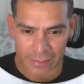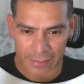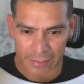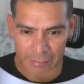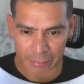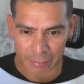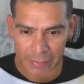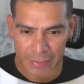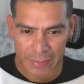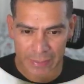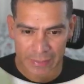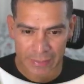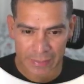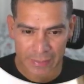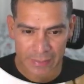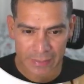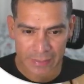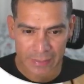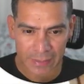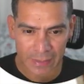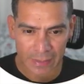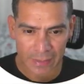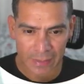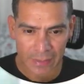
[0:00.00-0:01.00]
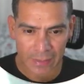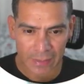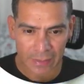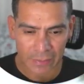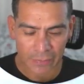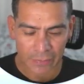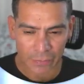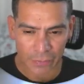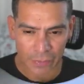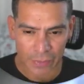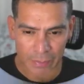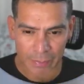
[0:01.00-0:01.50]
pieces
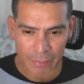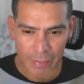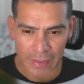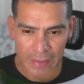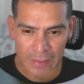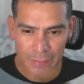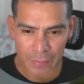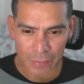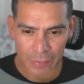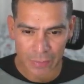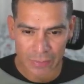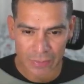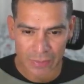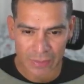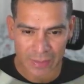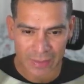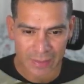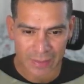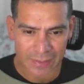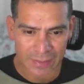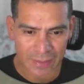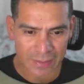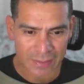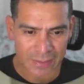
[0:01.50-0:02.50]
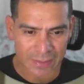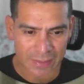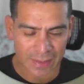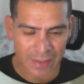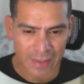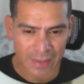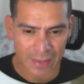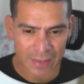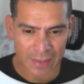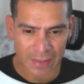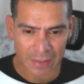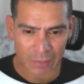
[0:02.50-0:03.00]
for the baseboards. They see
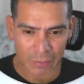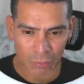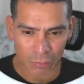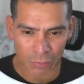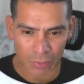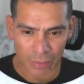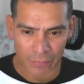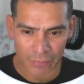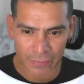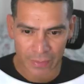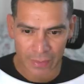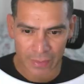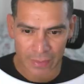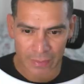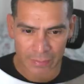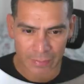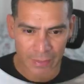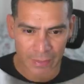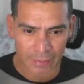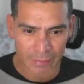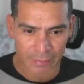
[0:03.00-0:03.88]
they rough cut them up,